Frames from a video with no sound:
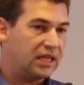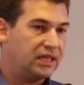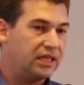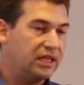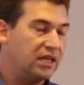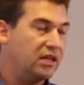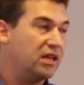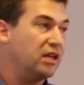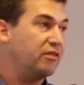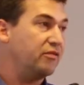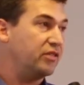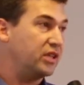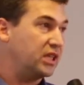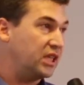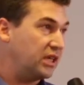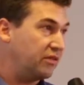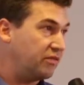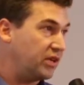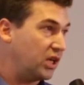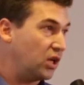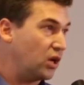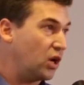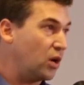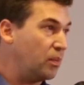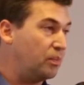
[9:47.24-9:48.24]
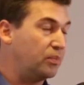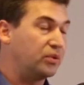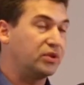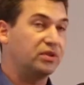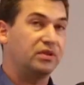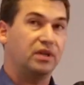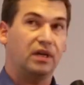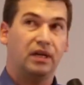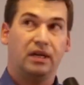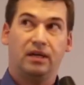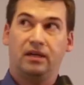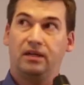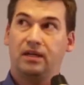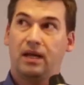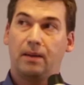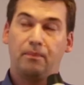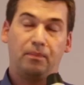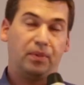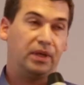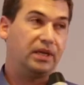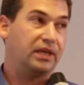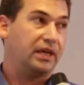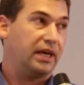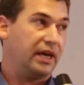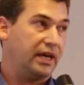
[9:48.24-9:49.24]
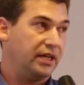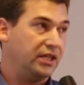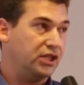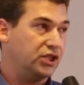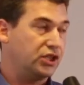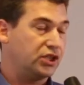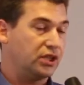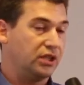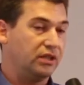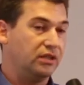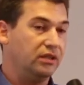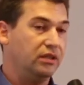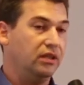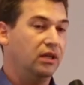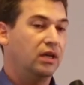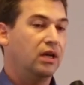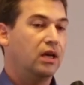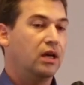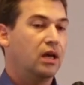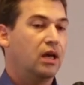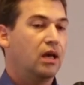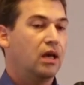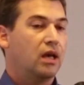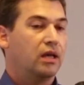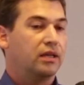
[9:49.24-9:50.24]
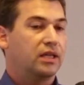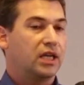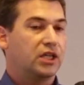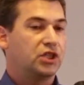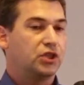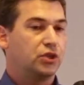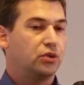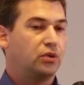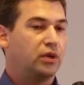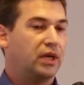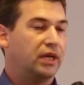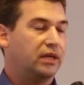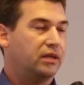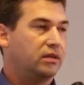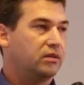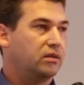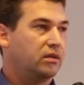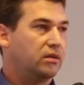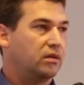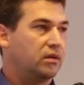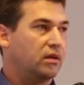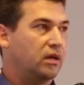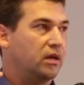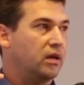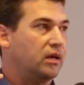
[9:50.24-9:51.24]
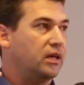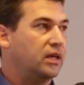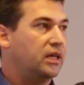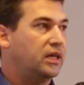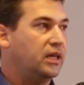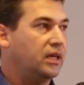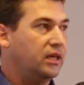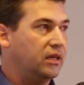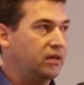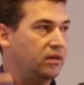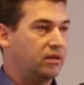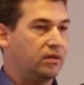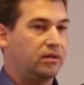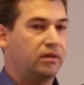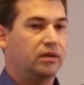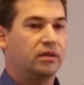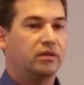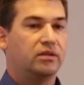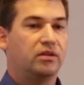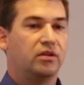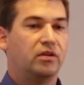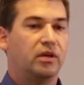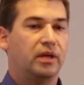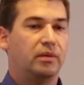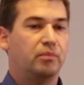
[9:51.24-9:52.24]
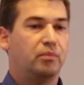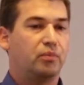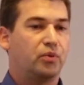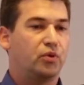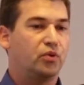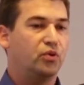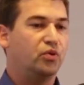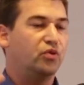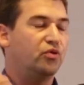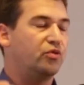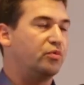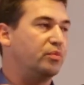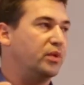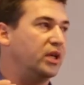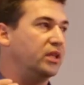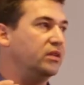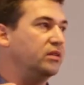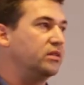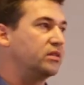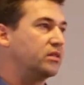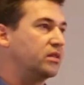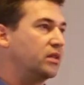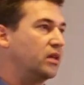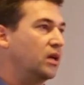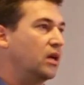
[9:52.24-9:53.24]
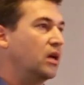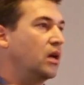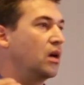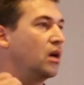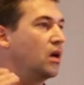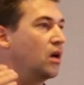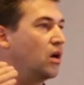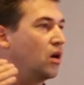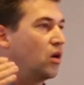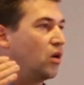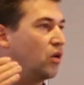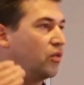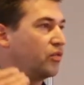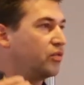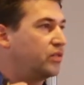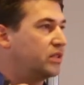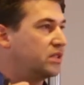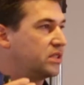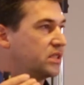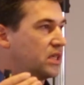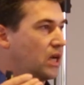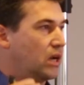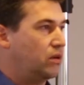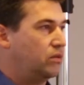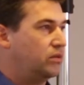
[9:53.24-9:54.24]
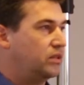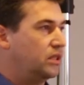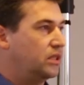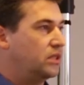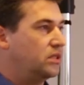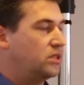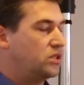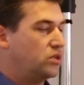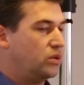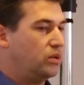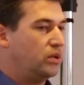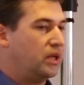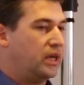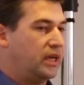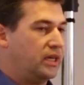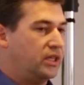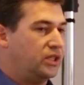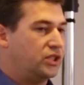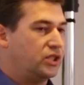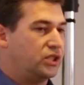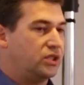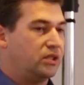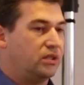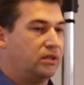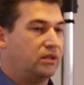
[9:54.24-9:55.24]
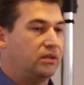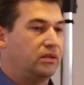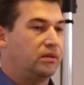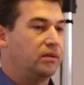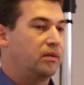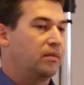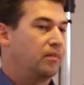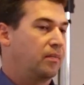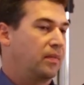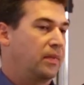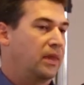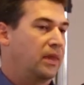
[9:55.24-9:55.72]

developed an application that you can hear the improvement of the sound insulation.